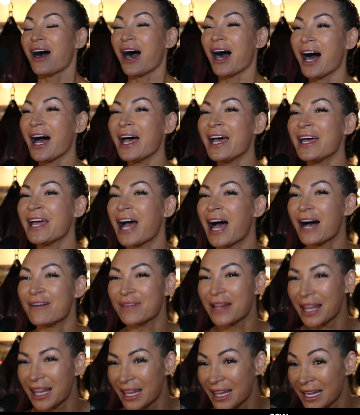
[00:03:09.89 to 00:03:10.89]
I'm
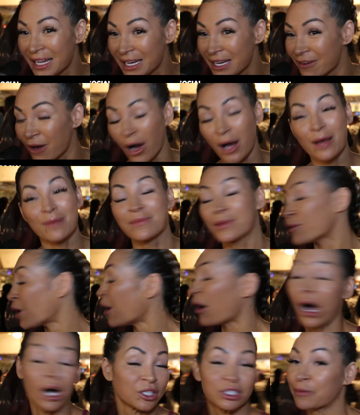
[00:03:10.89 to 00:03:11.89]

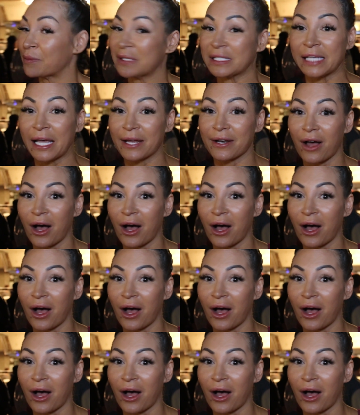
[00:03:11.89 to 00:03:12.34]
100%.